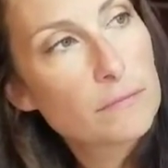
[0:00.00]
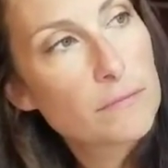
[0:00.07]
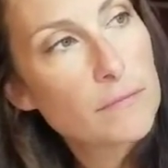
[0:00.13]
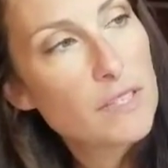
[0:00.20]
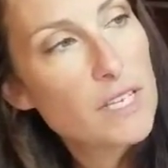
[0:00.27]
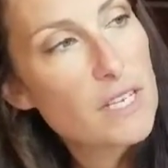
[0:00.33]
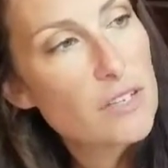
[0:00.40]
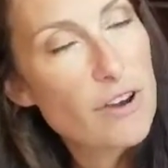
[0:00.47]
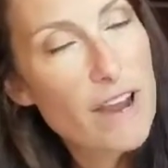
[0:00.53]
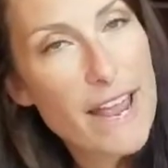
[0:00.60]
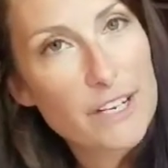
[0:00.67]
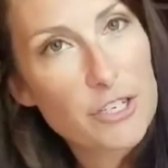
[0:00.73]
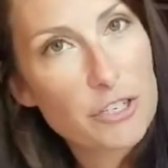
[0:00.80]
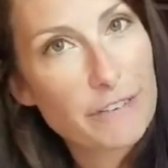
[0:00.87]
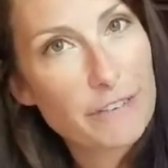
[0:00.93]
These are
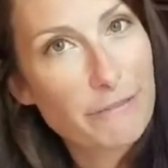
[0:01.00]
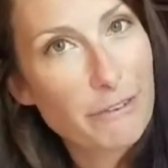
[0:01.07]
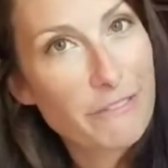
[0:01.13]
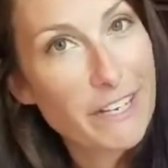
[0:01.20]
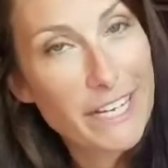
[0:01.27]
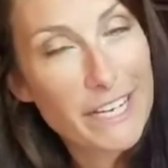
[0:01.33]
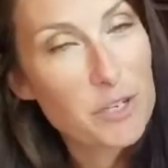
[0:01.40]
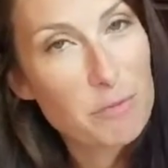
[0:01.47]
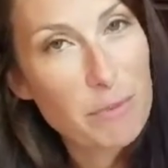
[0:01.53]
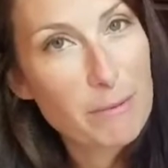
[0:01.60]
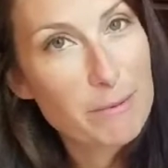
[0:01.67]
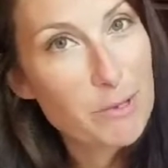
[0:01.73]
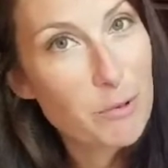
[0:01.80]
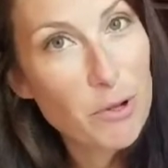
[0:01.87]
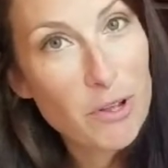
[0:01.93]
actually for Vacation Bible
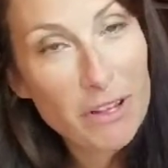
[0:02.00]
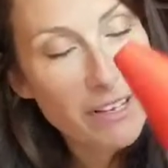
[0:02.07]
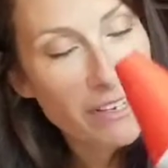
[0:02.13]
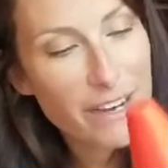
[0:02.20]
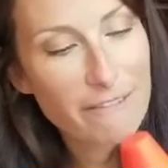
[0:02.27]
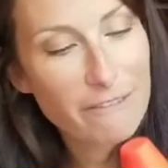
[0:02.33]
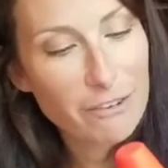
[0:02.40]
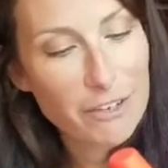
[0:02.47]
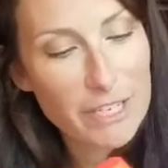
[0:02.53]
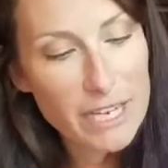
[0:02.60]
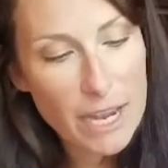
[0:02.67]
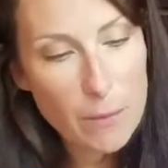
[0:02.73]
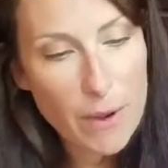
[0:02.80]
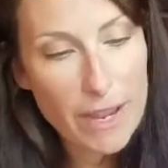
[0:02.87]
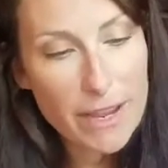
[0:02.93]
School, not for a
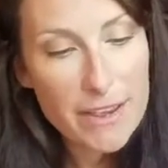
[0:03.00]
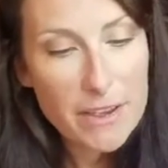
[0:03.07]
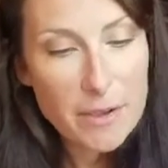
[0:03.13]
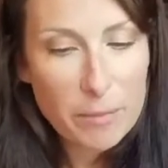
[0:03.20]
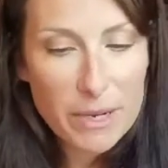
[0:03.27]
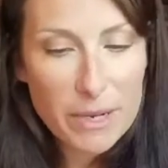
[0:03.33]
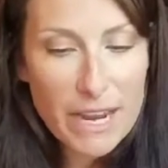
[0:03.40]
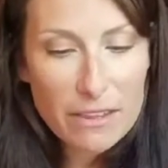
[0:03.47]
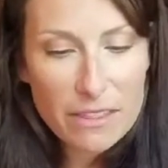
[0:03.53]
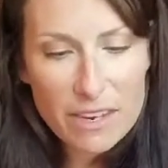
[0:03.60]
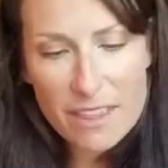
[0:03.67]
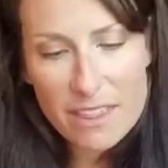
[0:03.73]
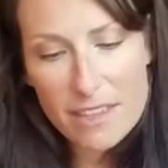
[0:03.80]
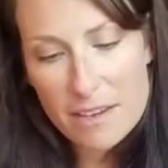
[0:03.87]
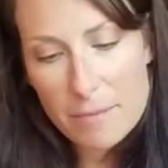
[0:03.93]
DIY. But now that I
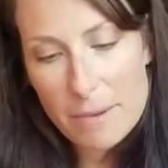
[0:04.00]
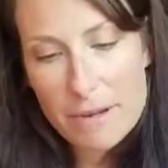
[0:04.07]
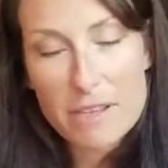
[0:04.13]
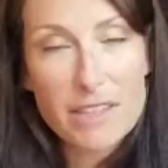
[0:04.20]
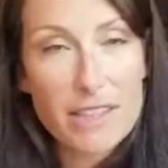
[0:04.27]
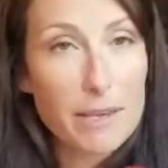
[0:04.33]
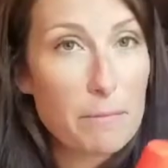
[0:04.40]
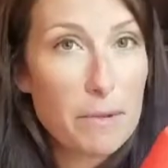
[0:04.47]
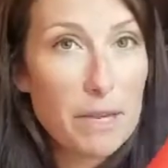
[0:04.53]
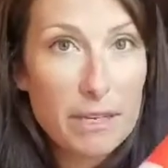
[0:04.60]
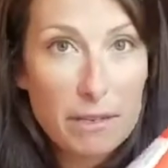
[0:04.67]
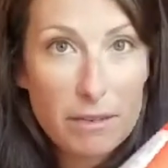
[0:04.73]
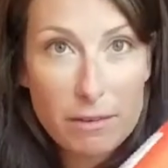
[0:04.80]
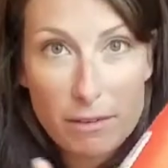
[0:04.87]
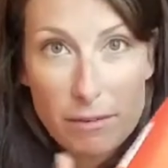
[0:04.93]
think about it, they might
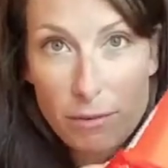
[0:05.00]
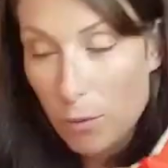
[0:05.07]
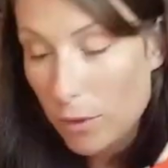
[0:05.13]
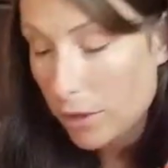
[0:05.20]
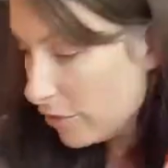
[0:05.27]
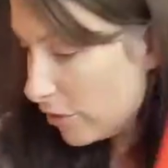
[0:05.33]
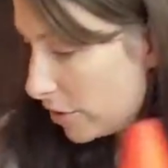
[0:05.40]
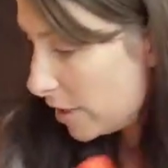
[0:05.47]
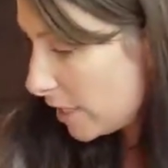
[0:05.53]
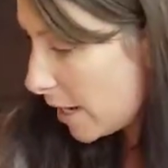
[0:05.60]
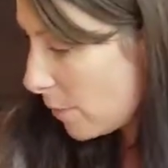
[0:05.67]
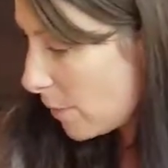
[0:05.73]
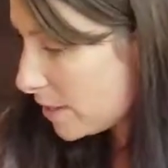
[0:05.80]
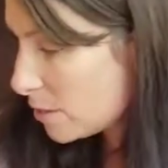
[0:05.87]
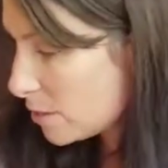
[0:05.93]
work for a
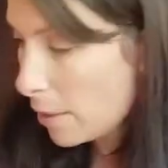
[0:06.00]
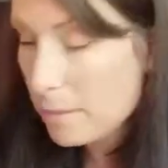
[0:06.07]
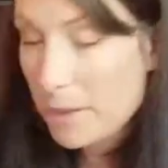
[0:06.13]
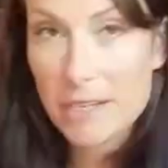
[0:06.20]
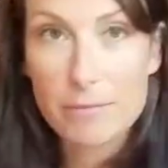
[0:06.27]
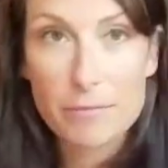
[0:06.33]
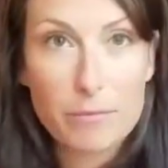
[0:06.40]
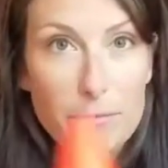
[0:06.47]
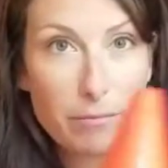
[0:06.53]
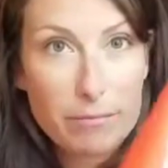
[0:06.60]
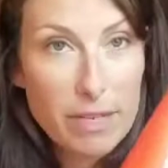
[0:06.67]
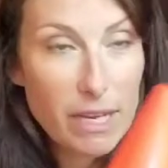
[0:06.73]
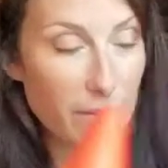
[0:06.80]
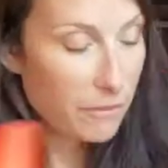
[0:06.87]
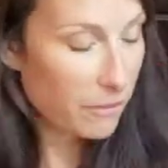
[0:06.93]
DIY, so I might, after